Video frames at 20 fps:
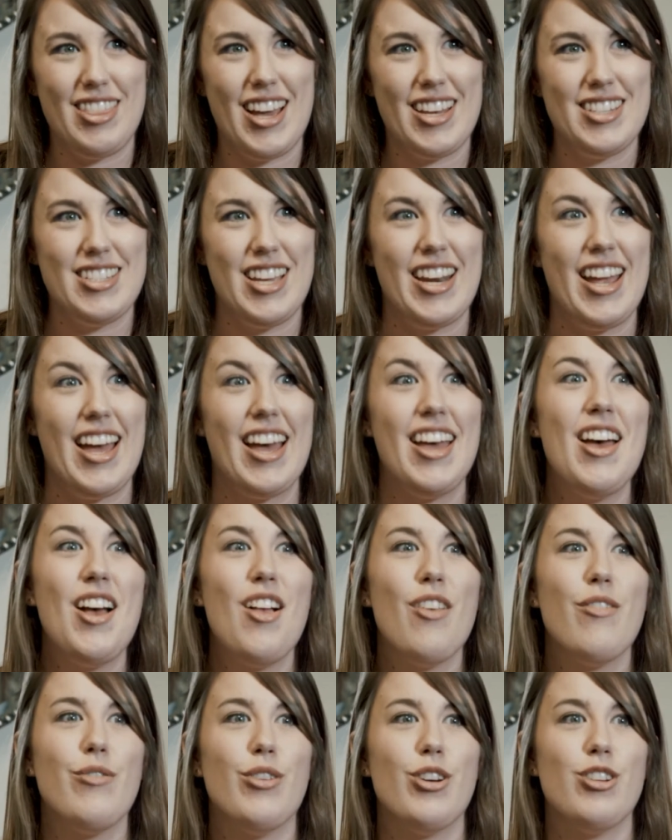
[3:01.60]
that data,
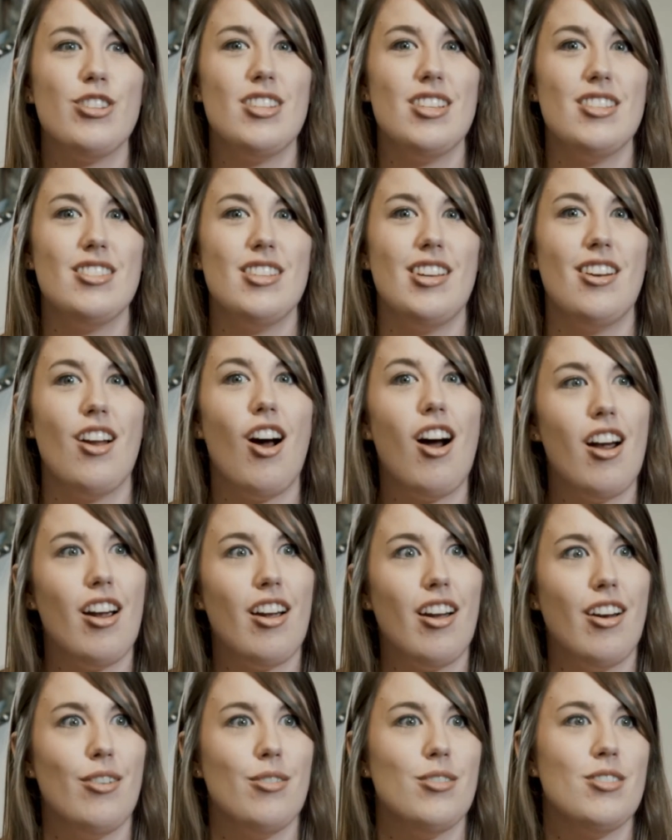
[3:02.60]
versus in
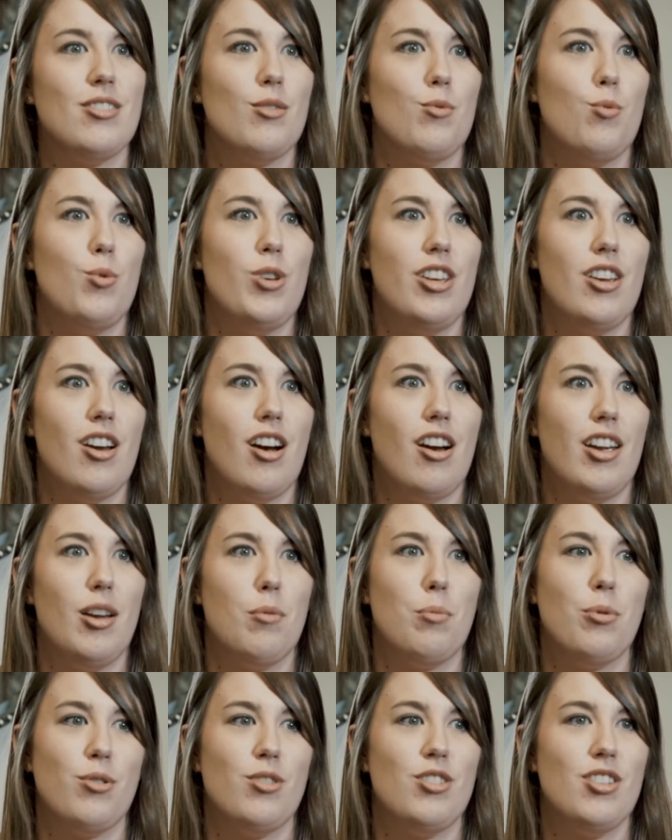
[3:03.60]
Argos, we are
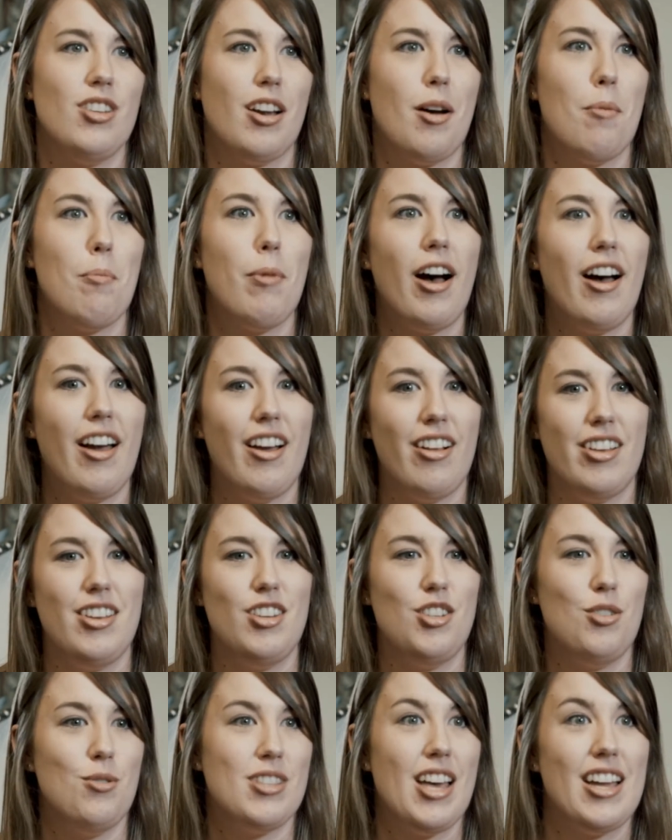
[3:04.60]
able to compile
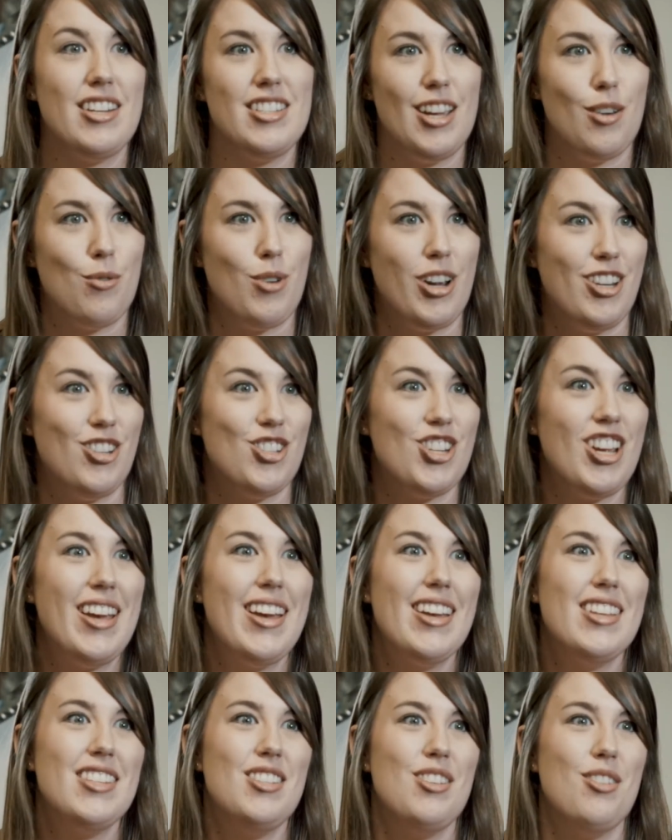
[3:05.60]
and use that date range
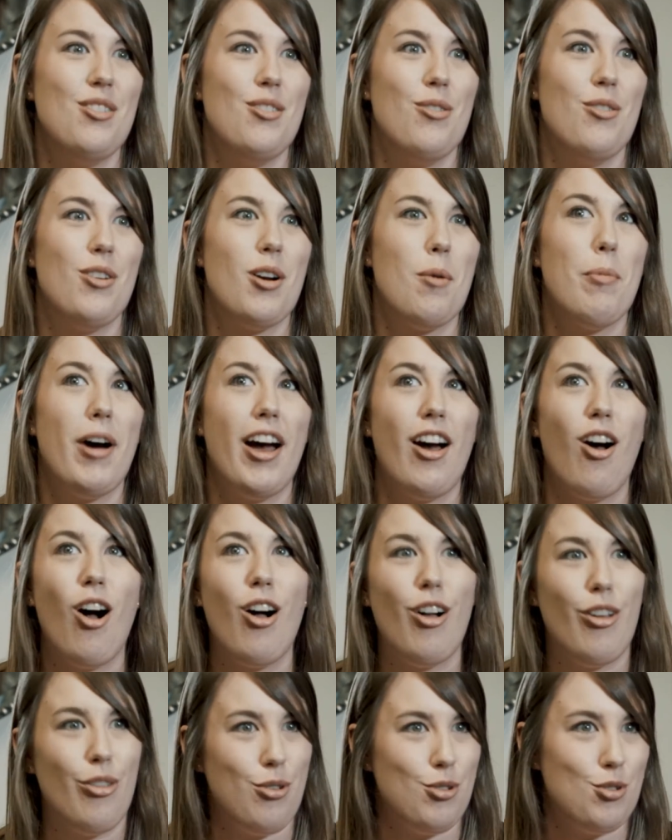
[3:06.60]
to compile
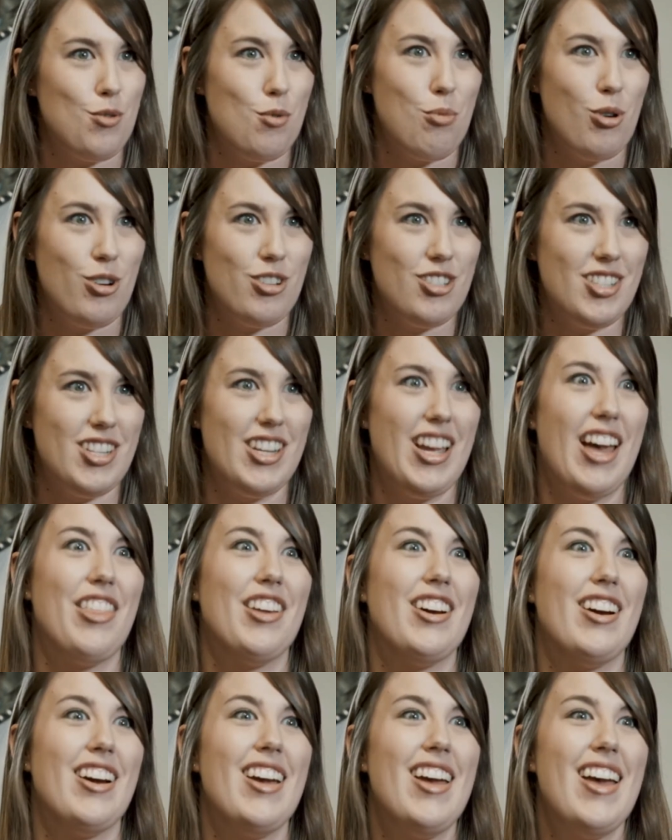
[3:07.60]
all those reports
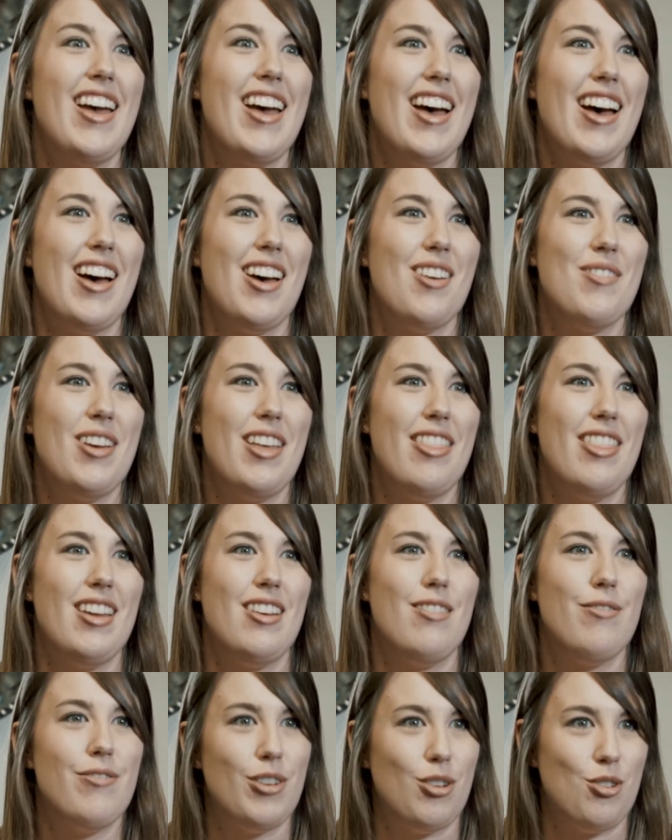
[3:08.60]
together and
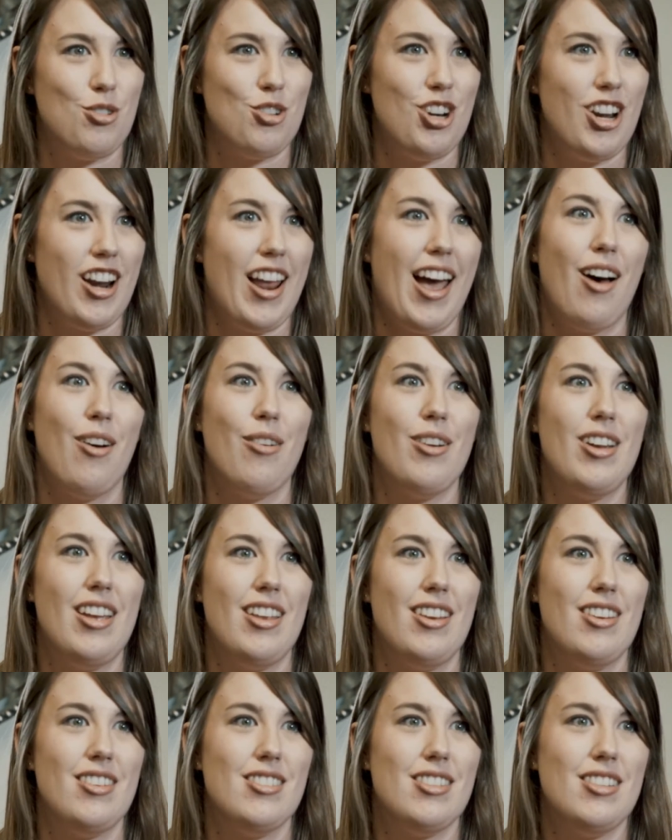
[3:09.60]
then filter it out
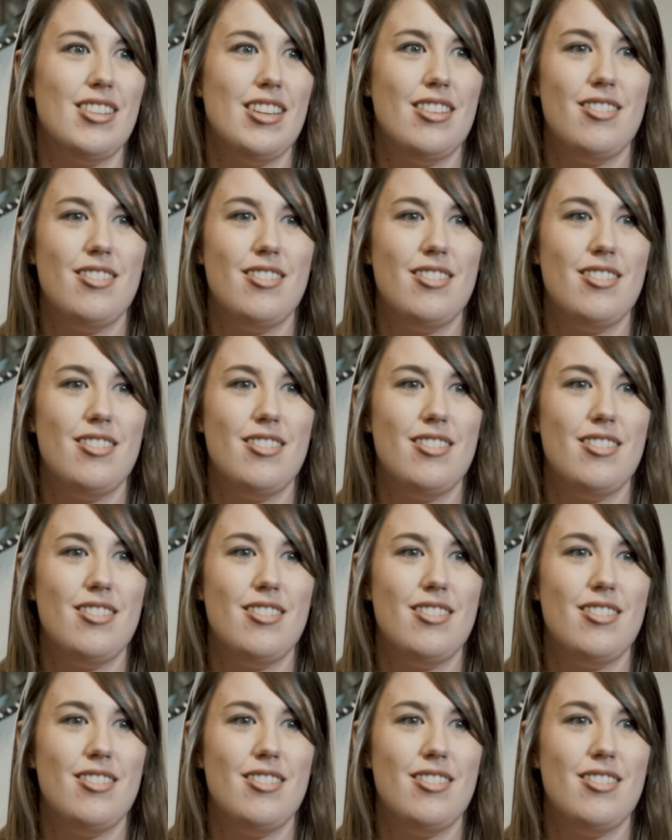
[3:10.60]
and